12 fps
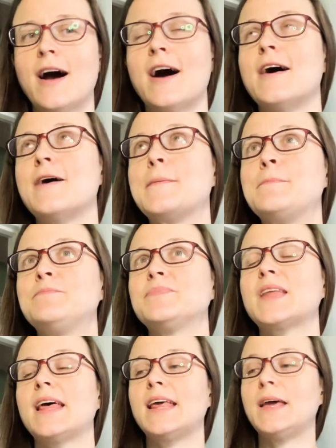
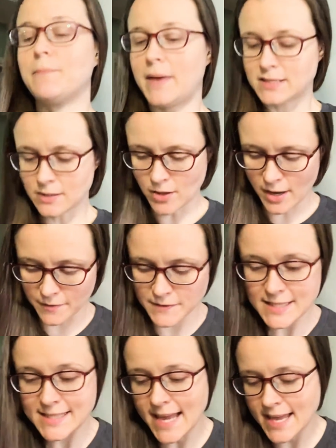it makes a lot of
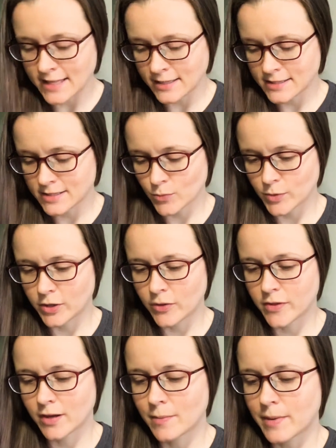sense when you
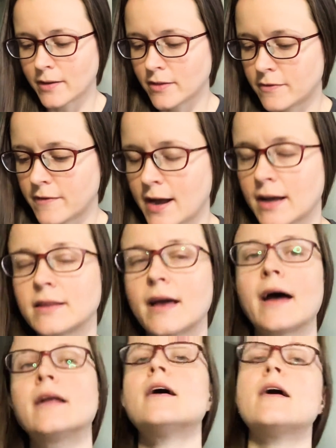think about the fact
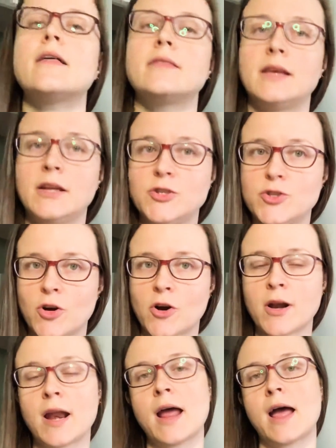that the
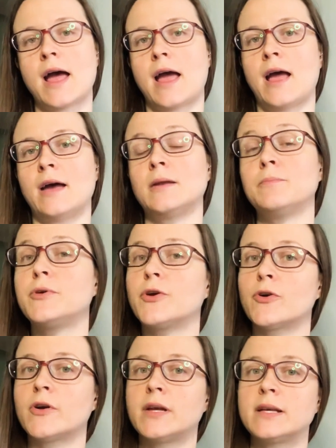dirt and
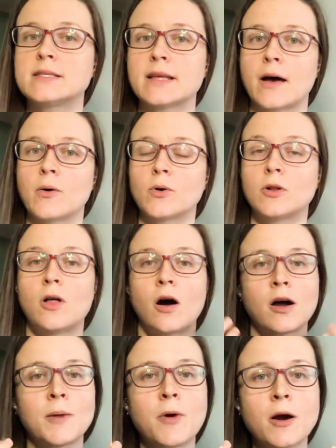impurities that
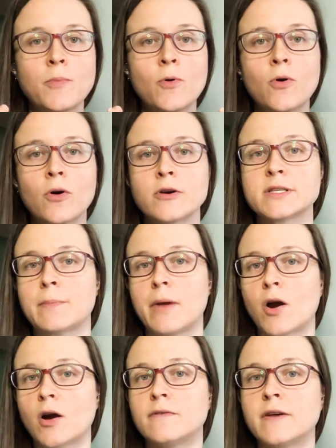clog up our pores and
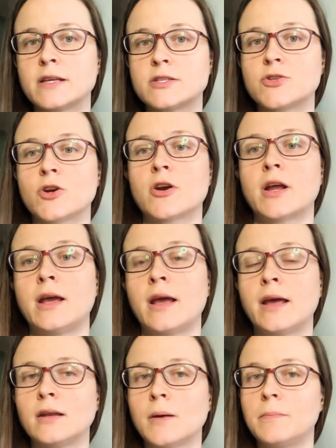make our face dirty
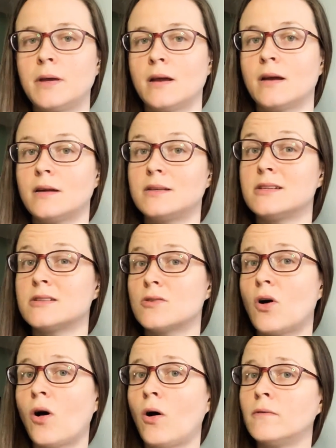end up being
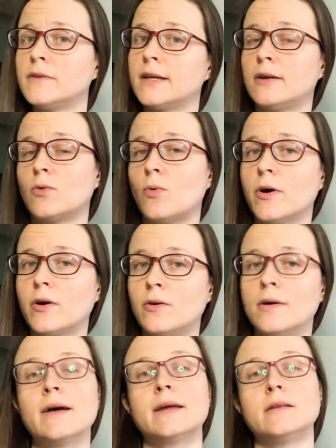dissolved in
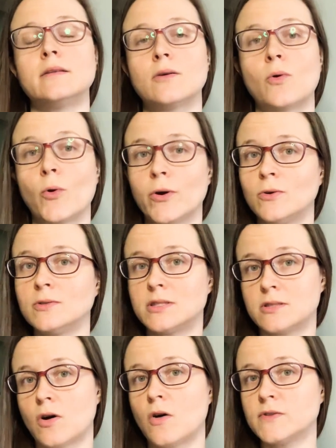oil, and oil
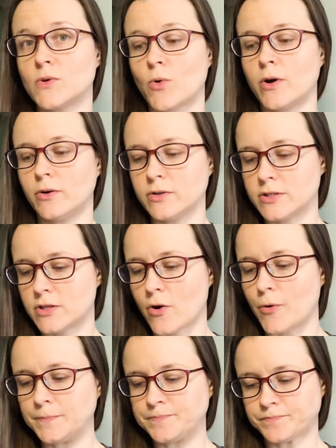dissolves oil.
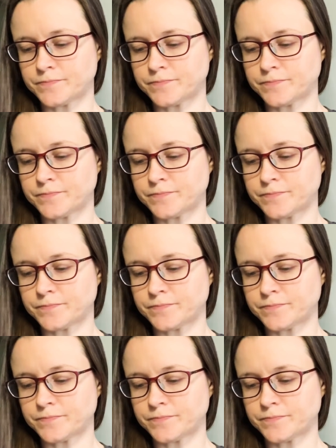So